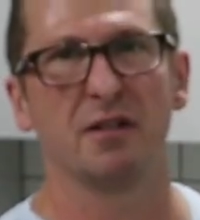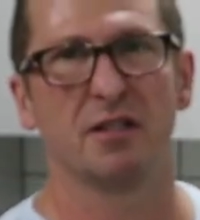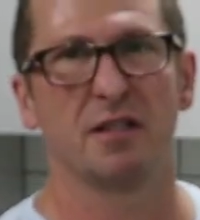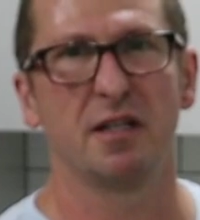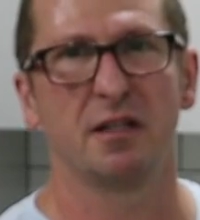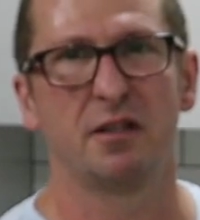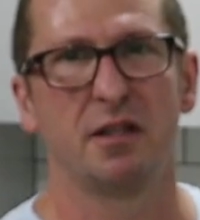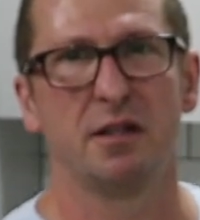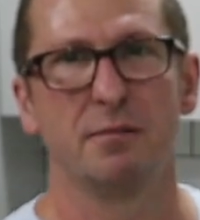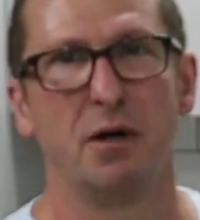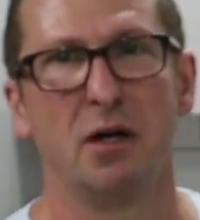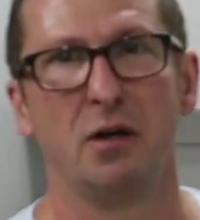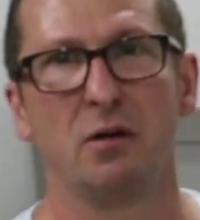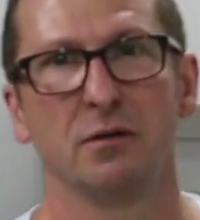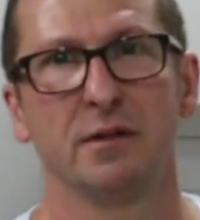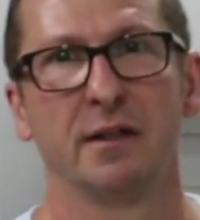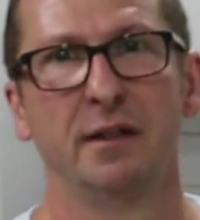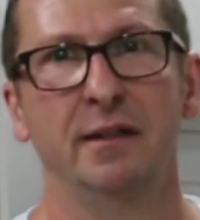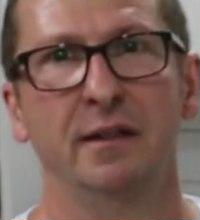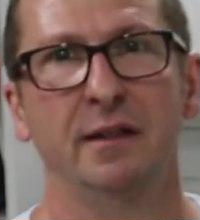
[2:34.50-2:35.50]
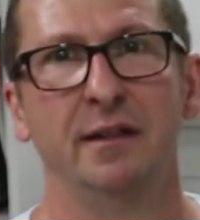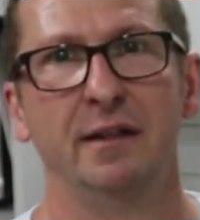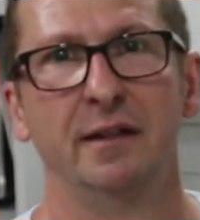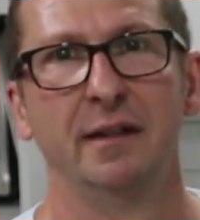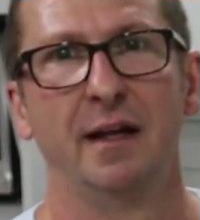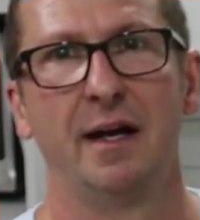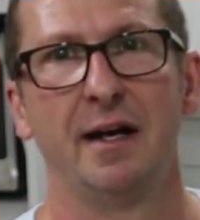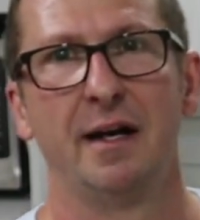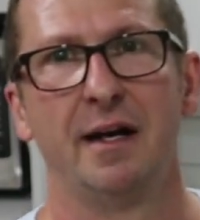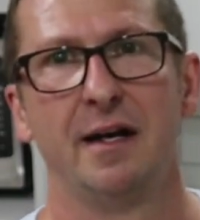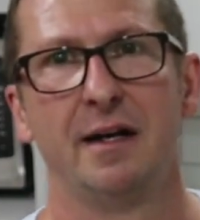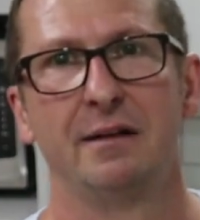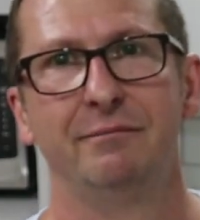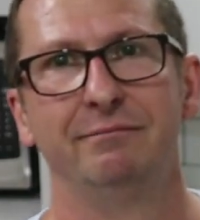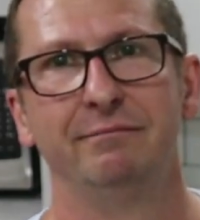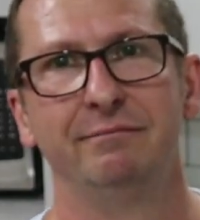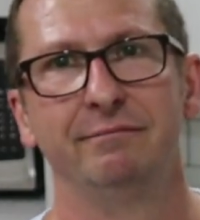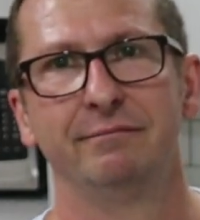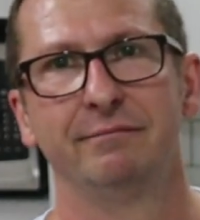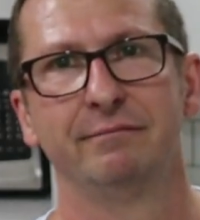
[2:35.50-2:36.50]
stick to your mould.
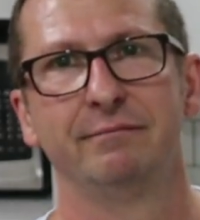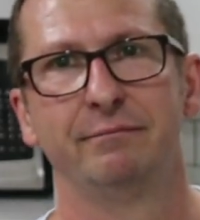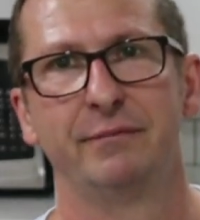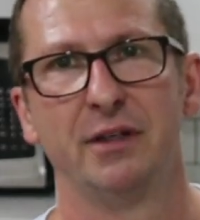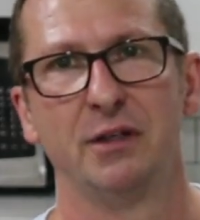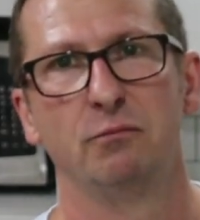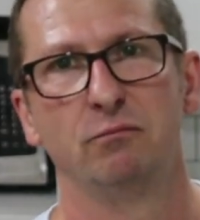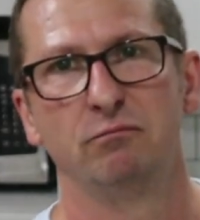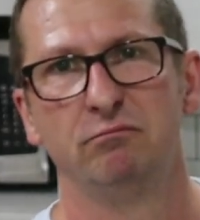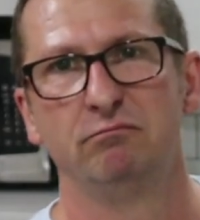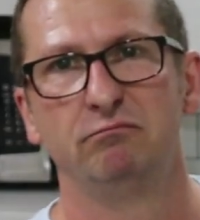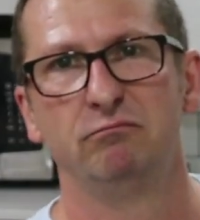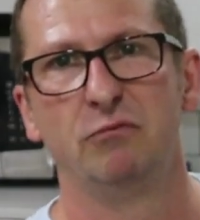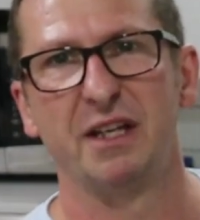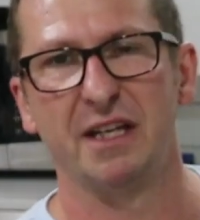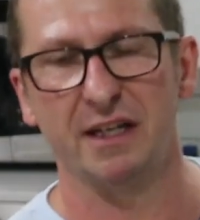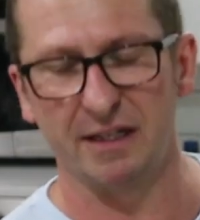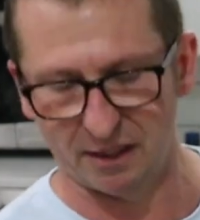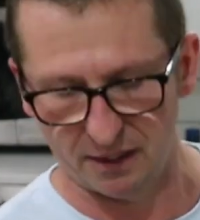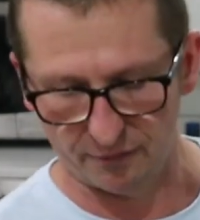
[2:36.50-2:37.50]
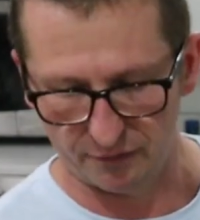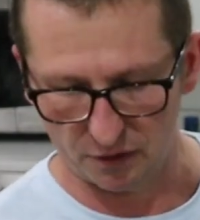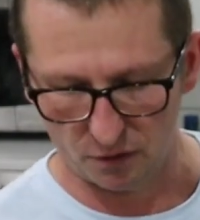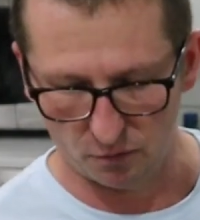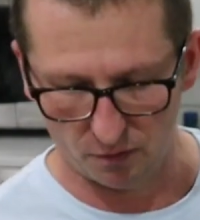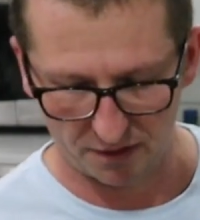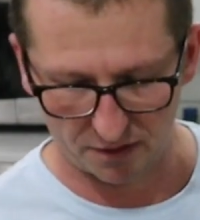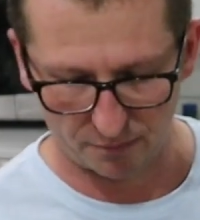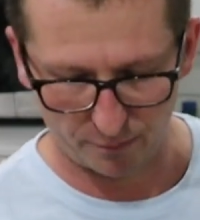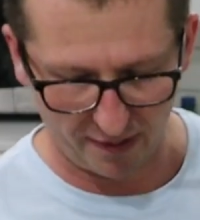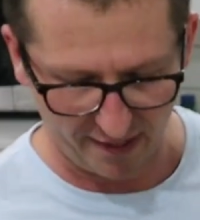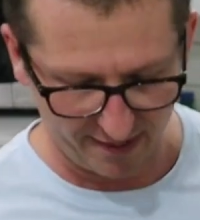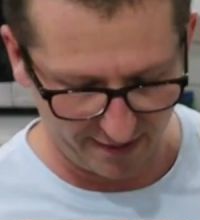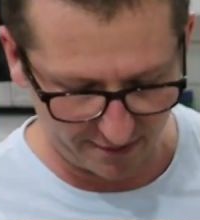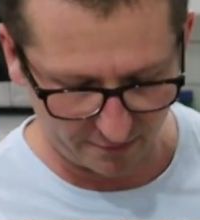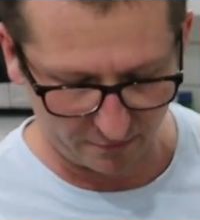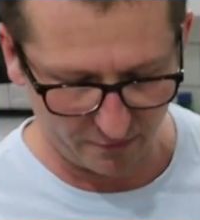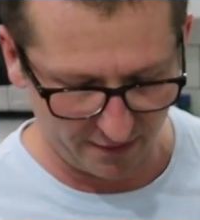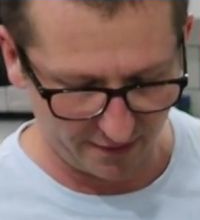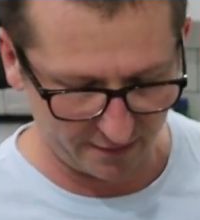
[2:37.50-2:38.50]
Um, but we're going to give it a quick spray
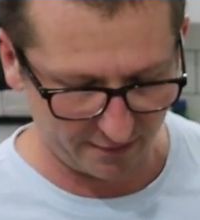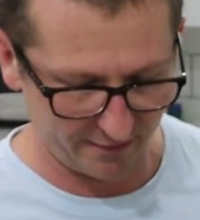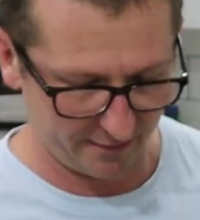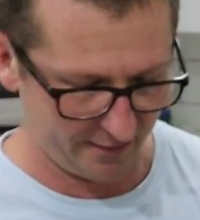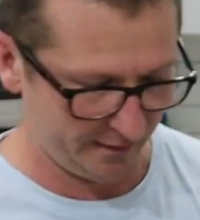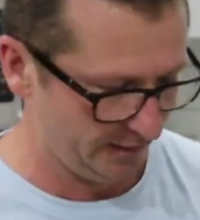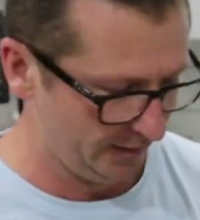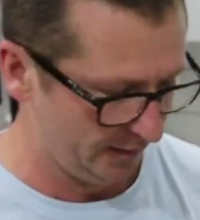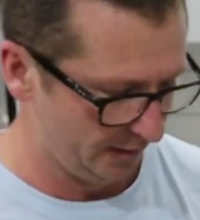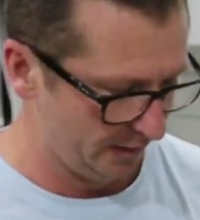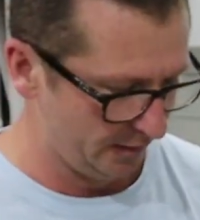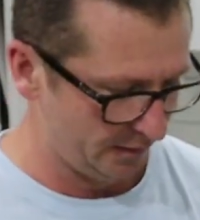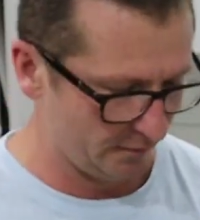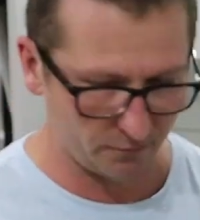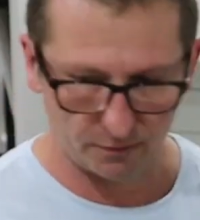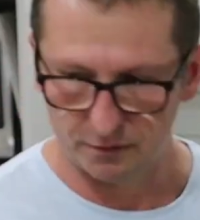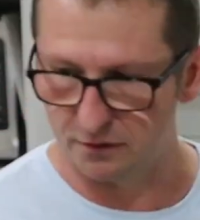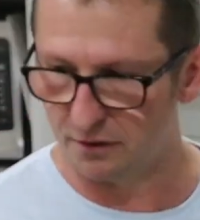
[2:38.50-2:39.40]
anyway with